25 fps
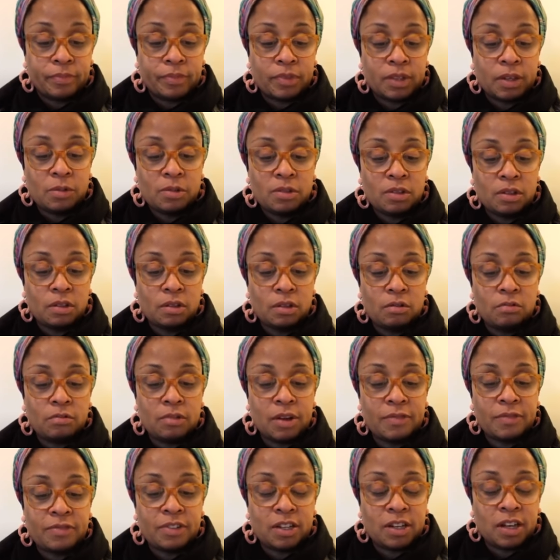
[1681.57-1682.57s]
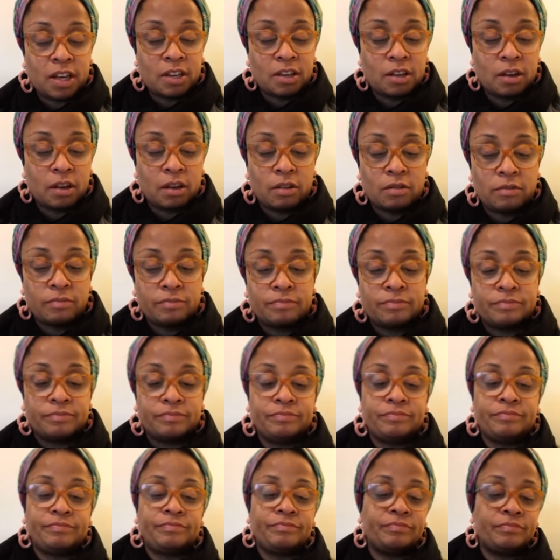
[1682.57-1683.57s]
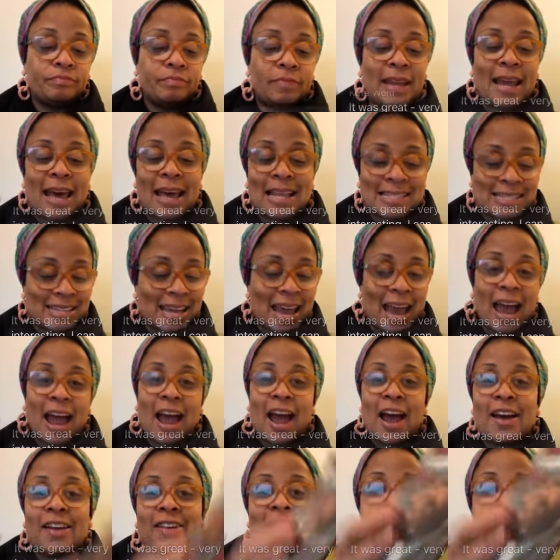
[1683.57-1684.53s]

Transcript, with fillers: It was a little rough today, y'all, but I was tired.